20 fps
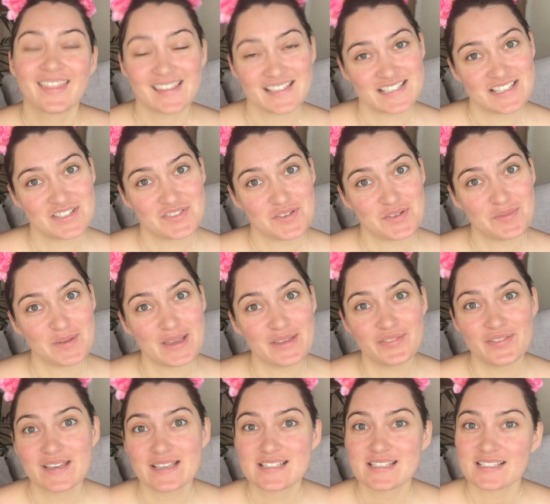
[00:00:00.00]
This is what my
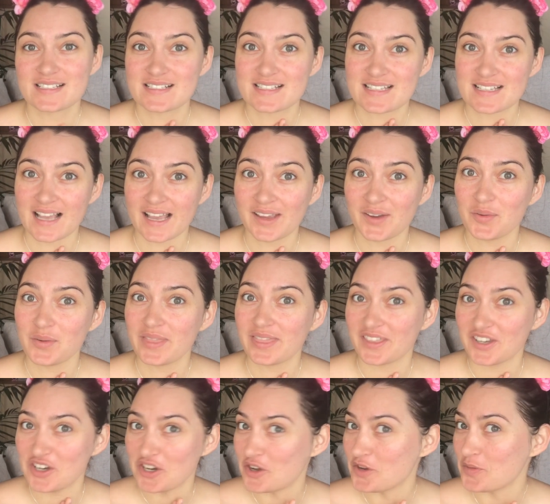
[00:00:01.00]
face looks like with
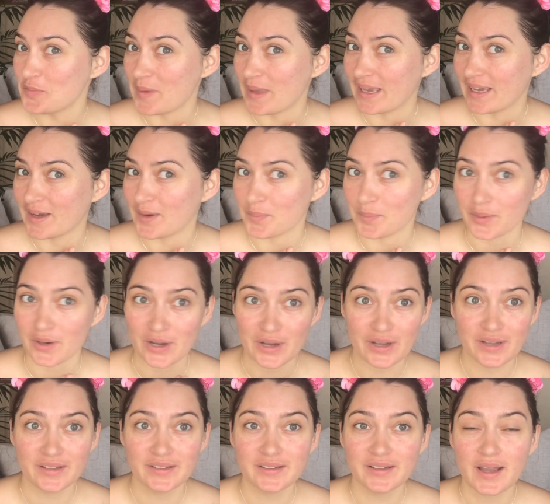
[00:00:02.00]
no makeup
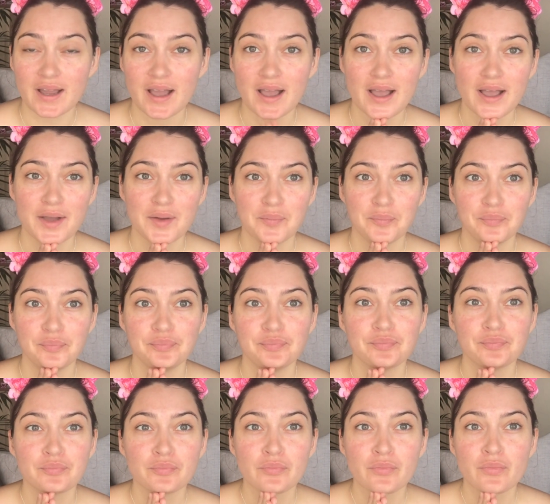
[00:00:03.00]
on.
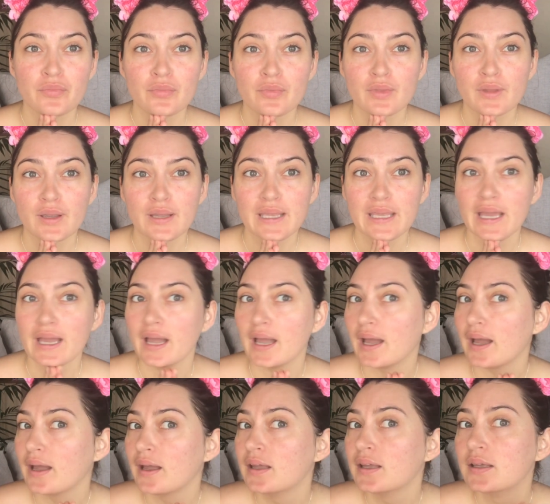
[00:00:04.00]

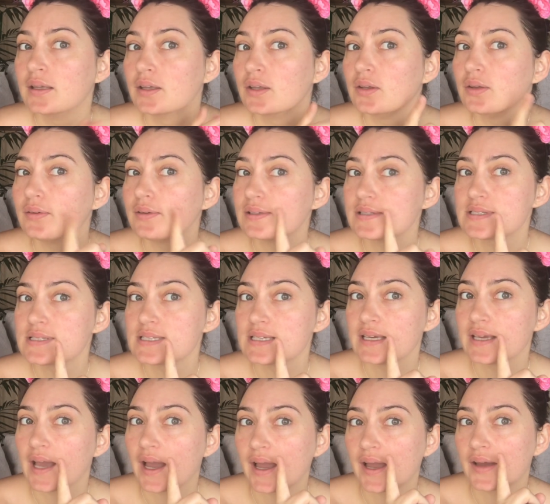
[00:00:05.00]
Yeah, you can
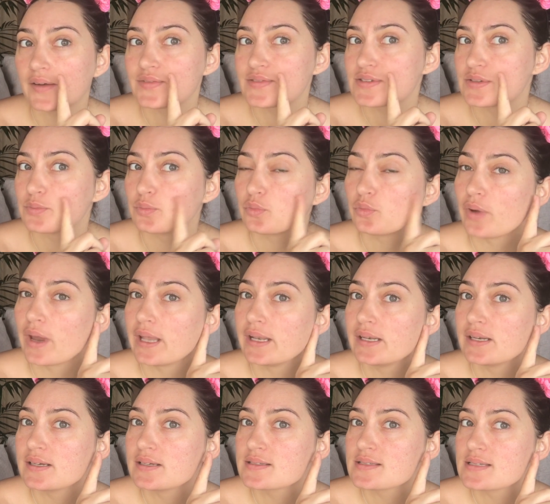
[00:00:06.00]
see I have some
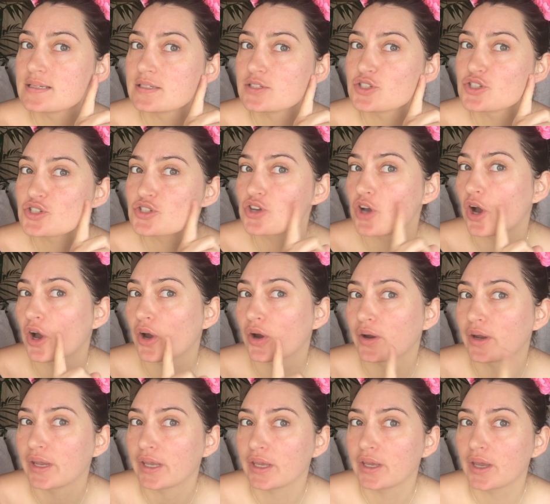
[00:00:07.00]
redness and
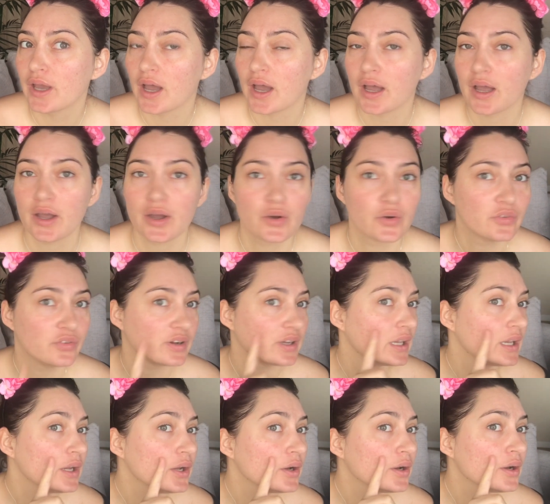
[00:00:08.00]
scarring over
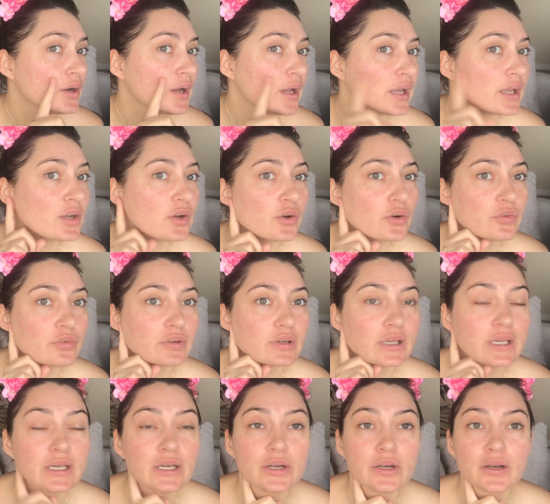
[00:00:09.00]
here and over
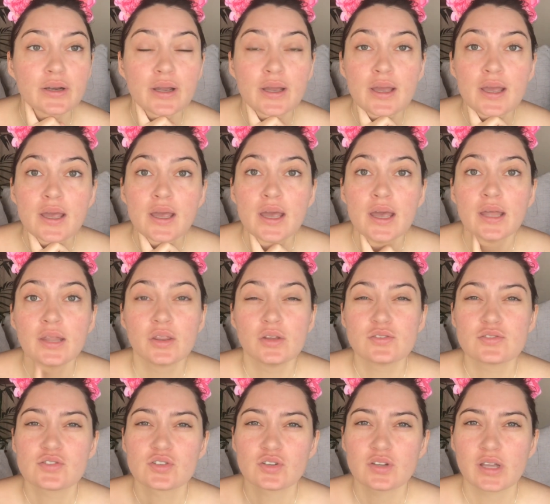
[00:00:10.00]
here.
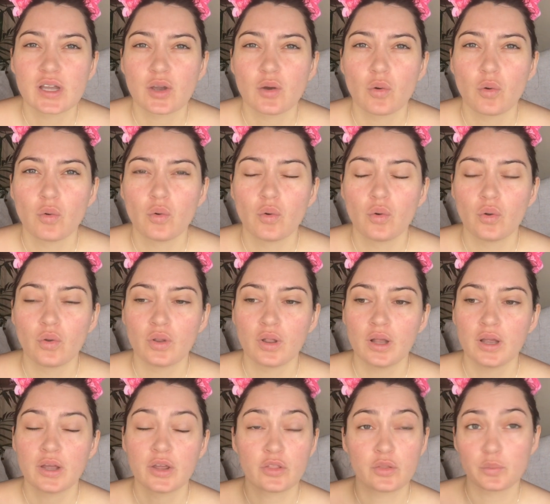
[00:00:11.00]
Those are like all
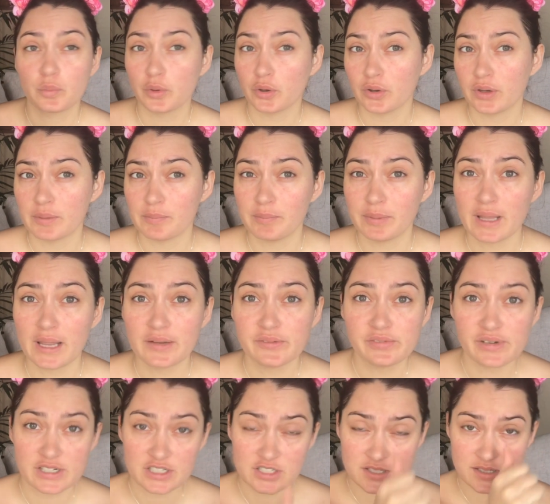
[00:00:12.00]
the broken blood
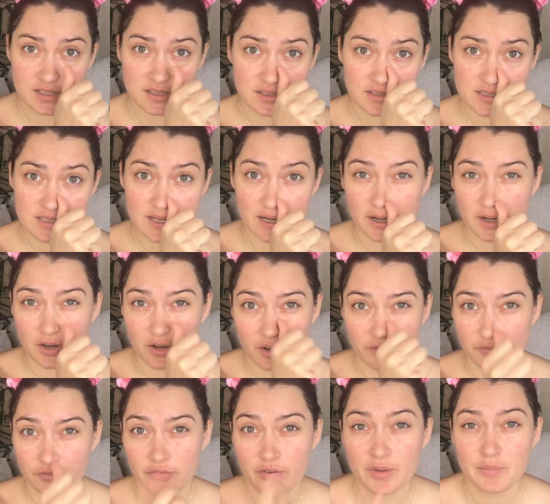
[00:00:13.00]
vessels that I got
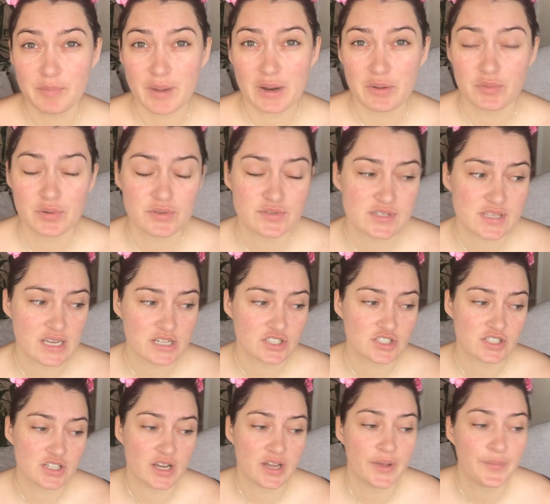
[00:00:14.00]
from my
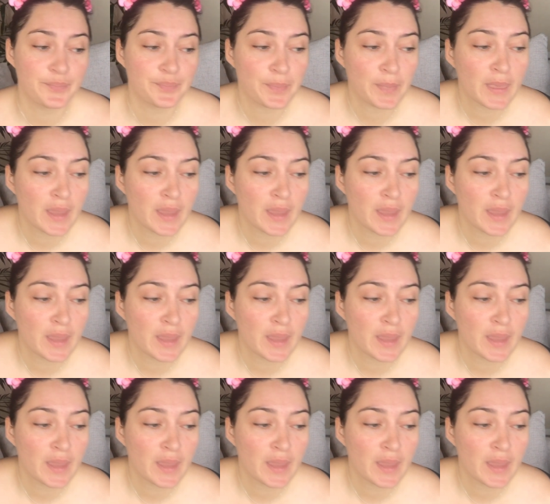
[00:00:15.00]
rosacea.